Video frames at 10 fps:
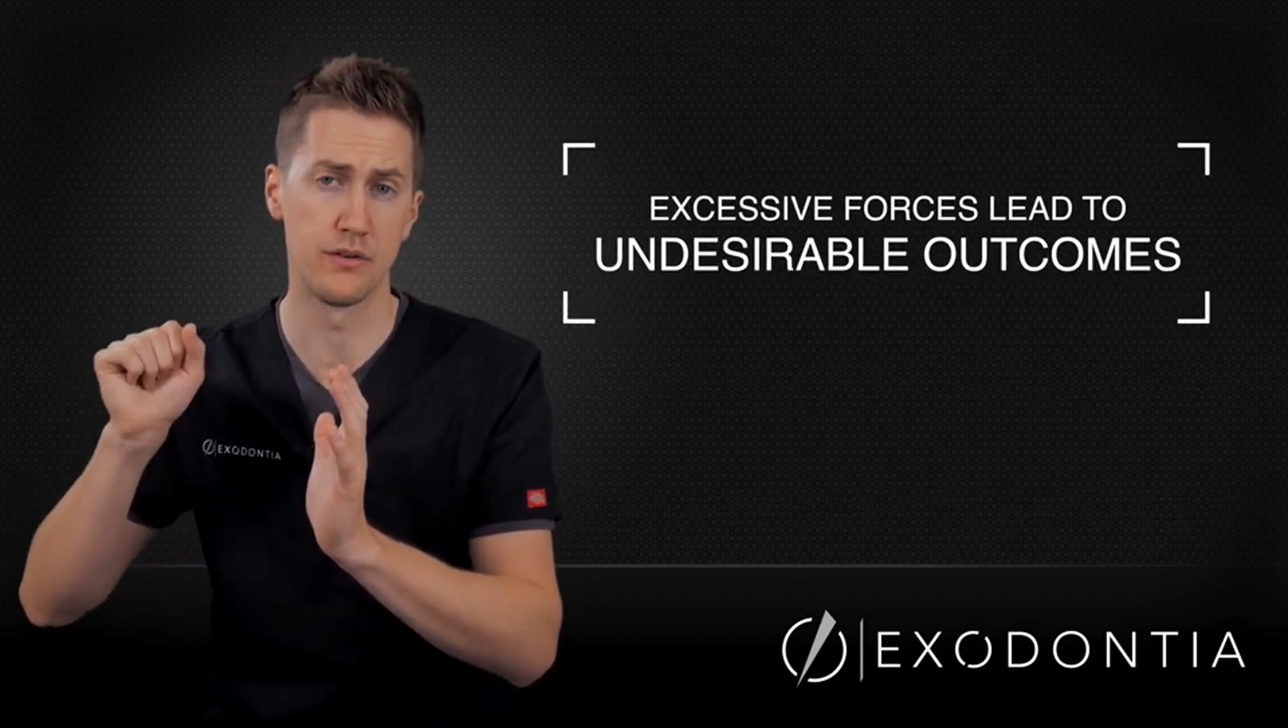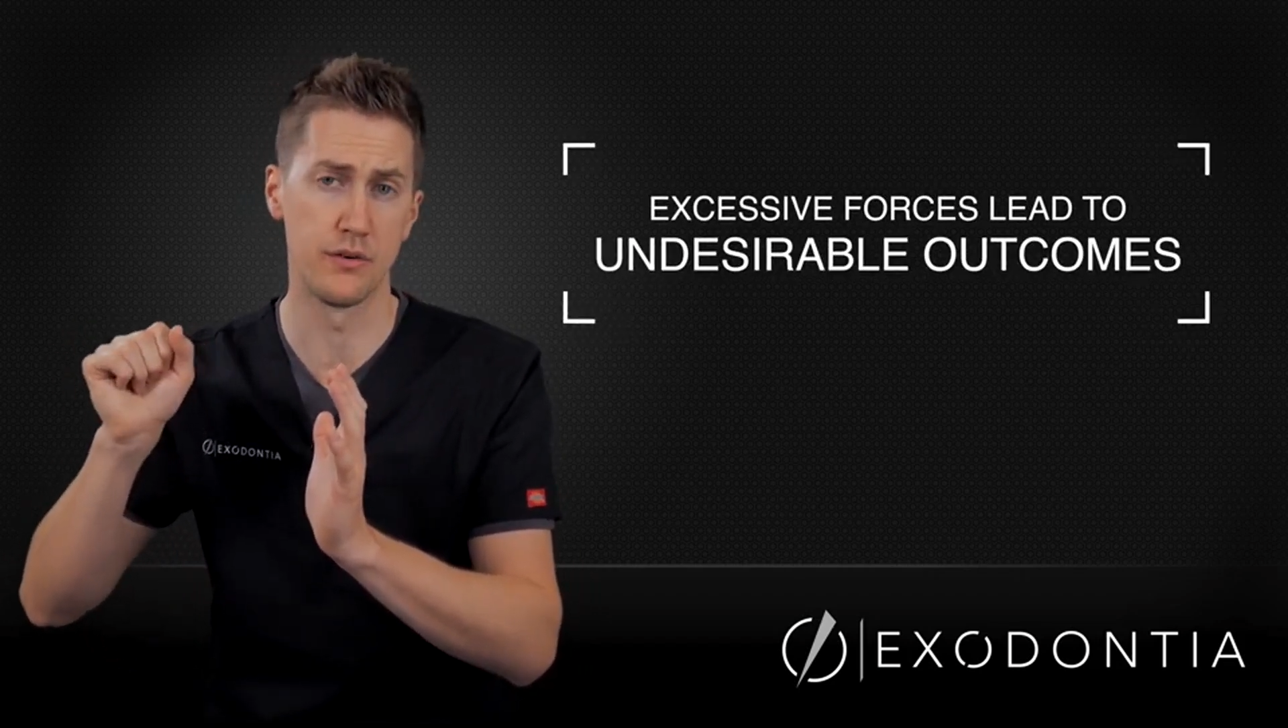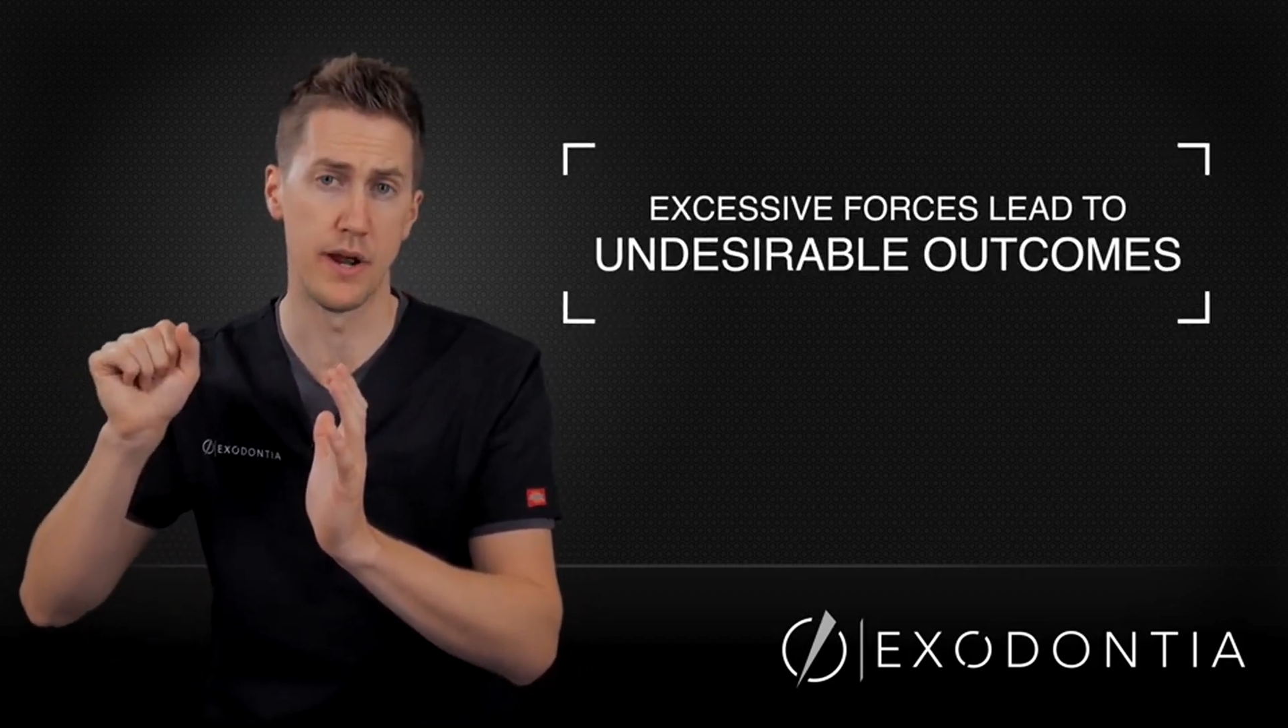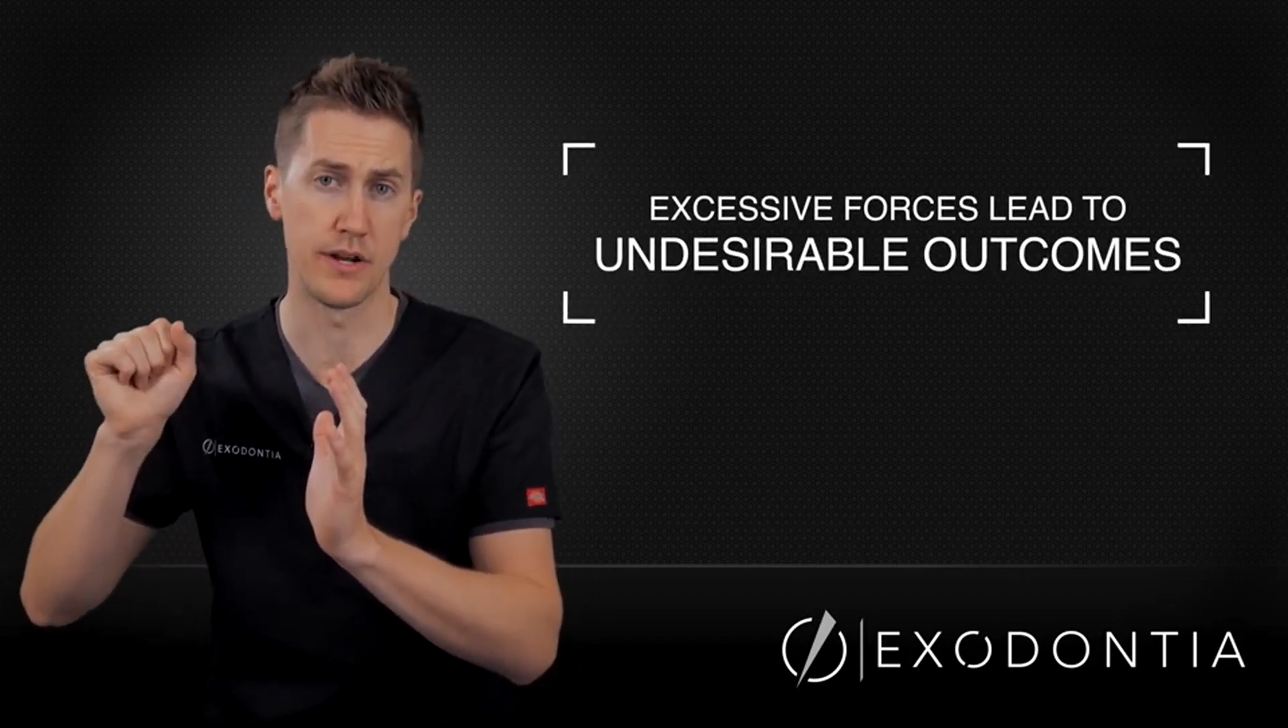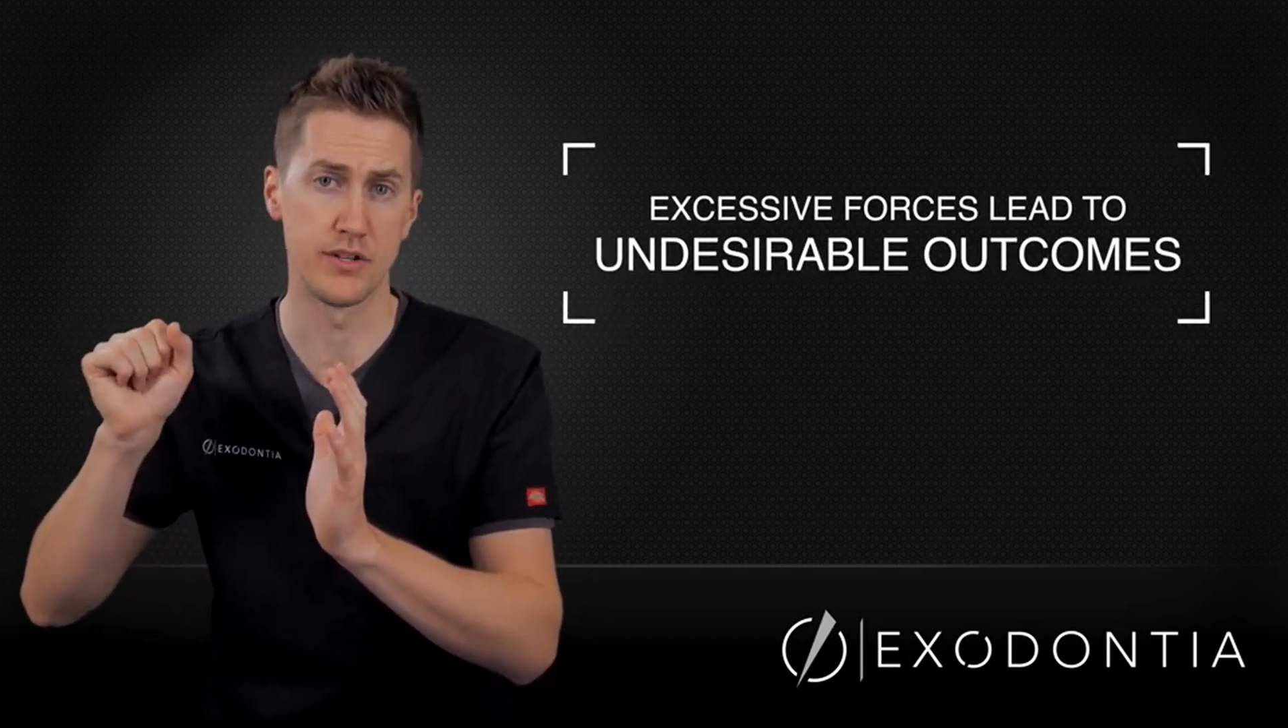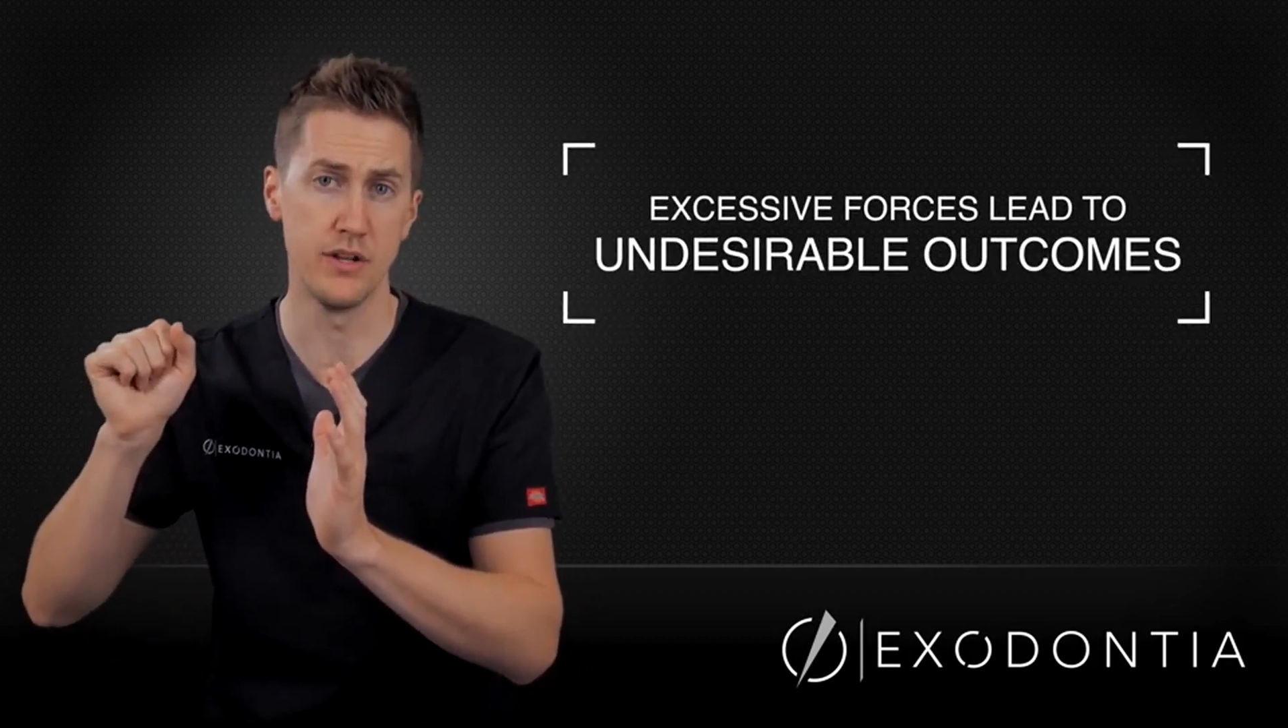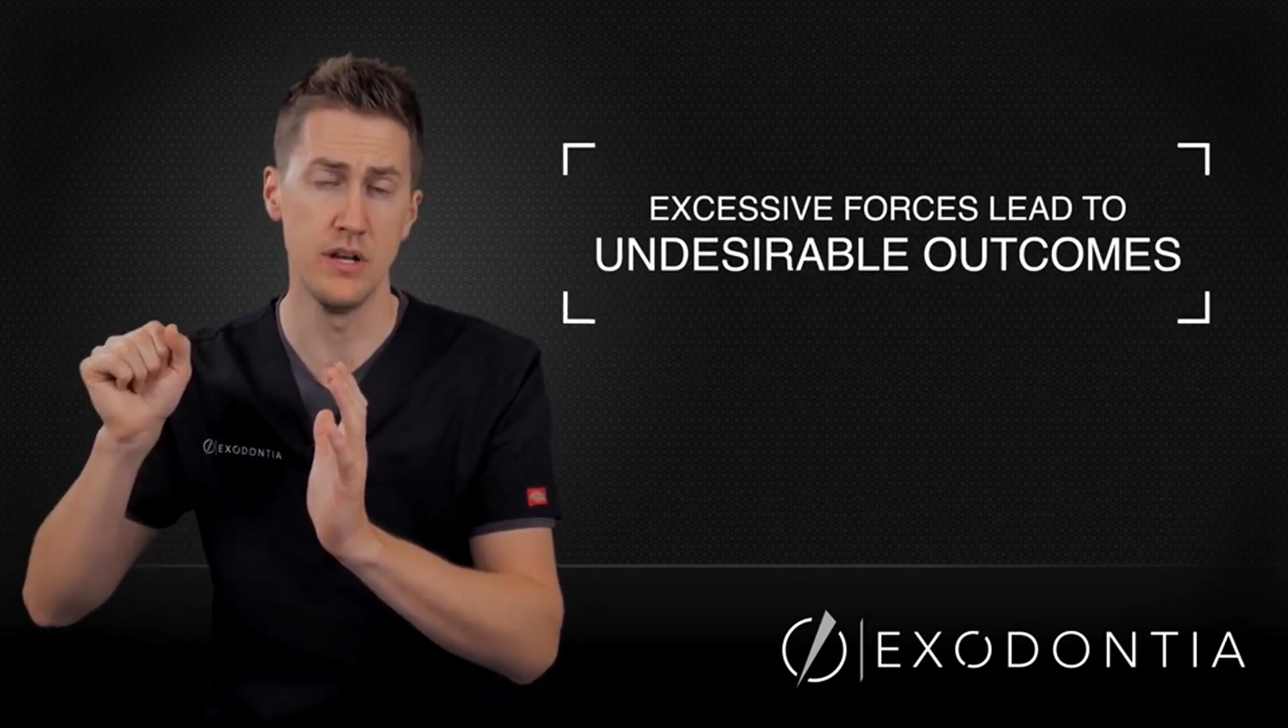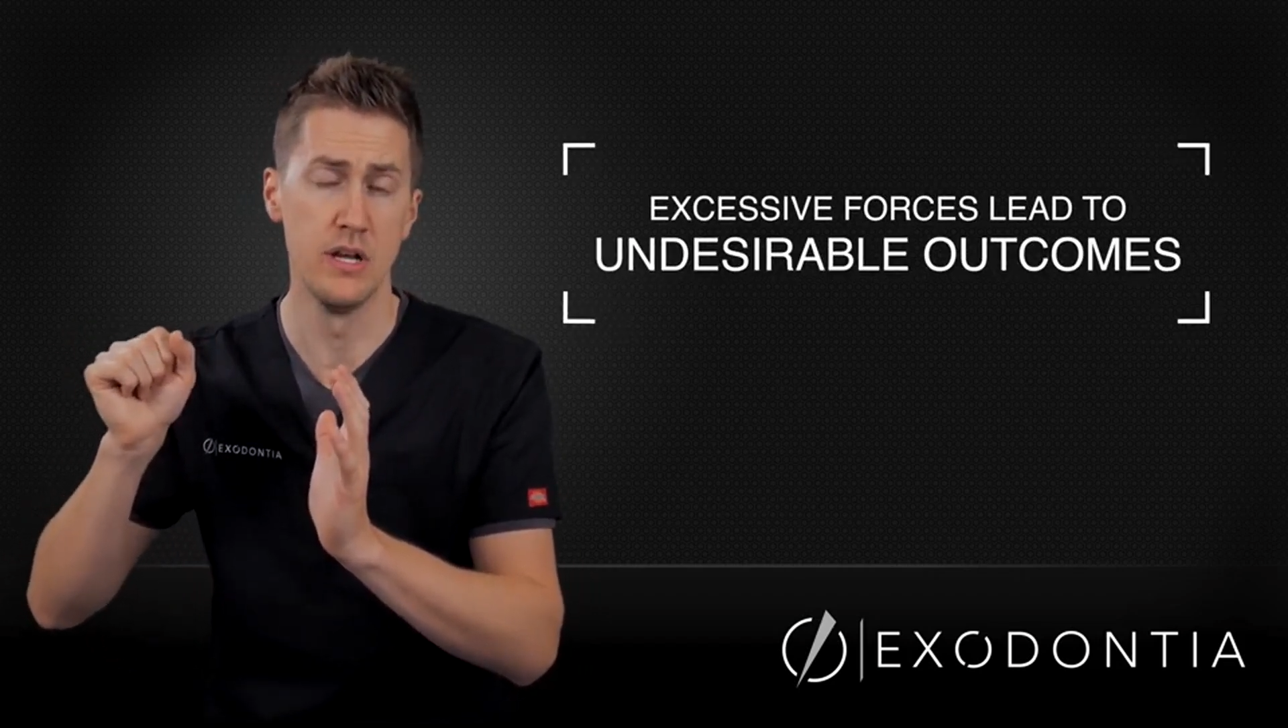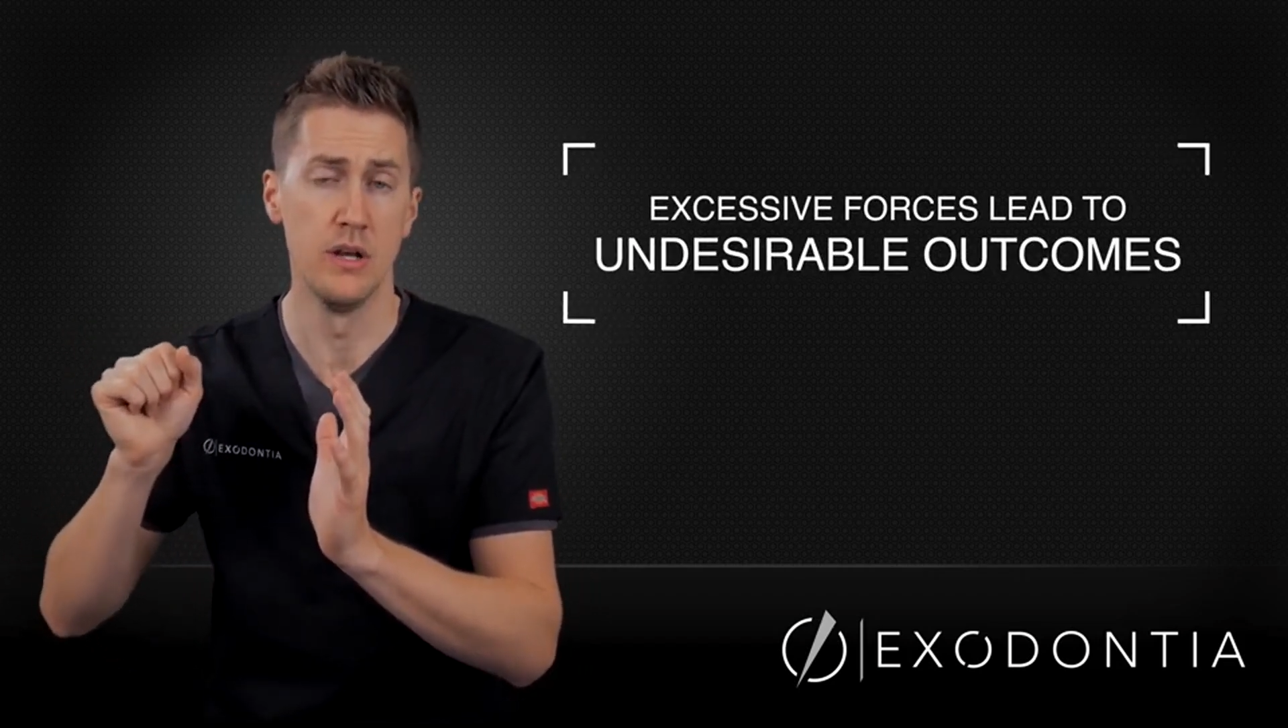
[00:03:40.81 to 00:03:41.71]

direction,